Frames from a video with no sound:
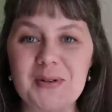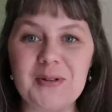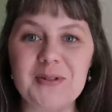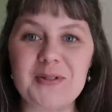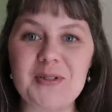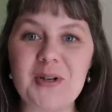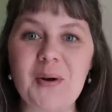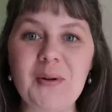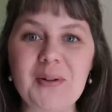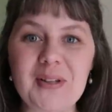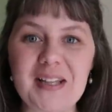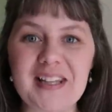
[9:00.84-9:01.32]
You'll
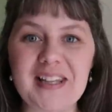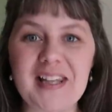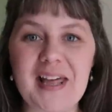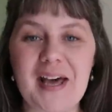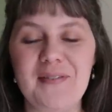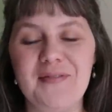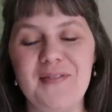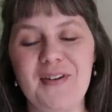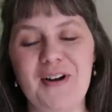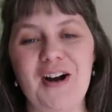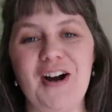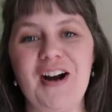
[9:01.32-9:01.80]
totally
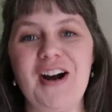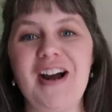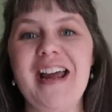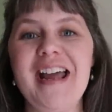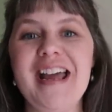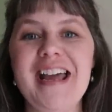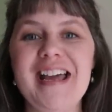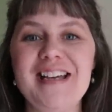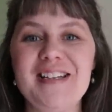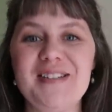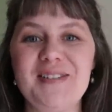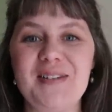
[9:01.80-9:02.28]
love her.
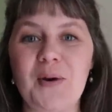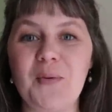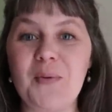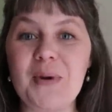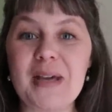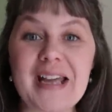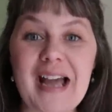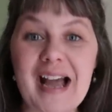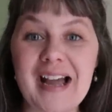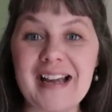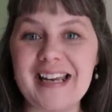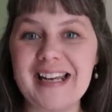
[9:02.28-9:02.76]
So
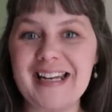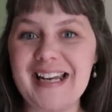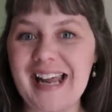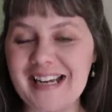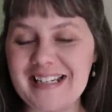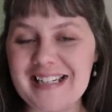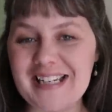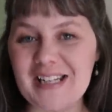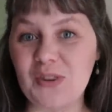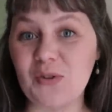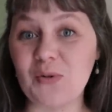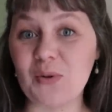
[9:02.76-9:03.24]
we got
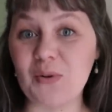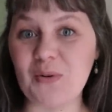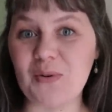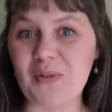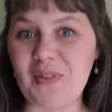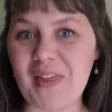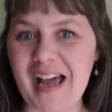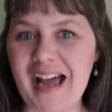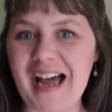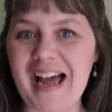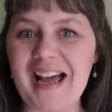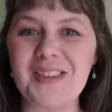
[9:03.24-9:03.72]
connected through
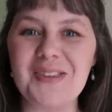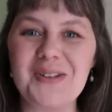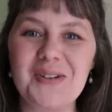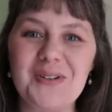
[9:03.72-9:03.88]
that,